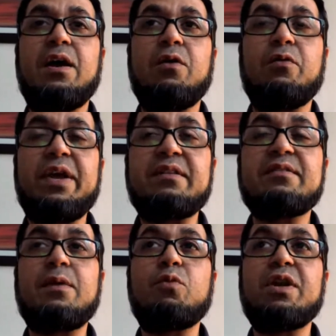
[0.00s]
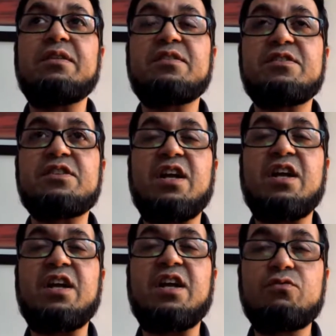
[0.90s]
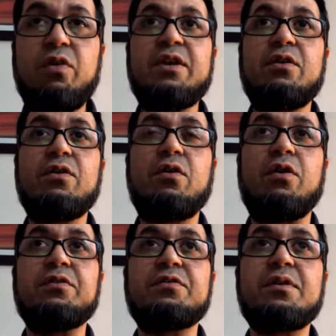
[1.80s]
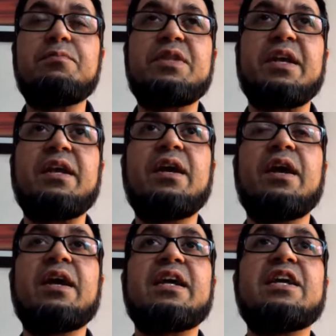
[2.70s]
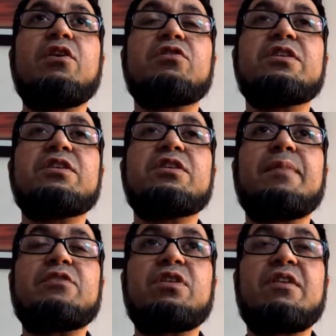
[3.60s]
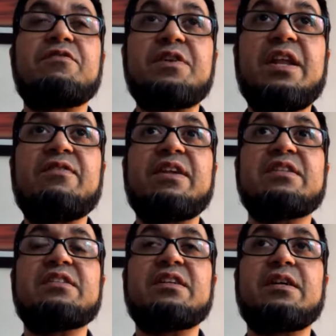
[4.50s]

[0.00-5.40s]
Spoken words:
when someone is starting working on something, he or she might not have relevant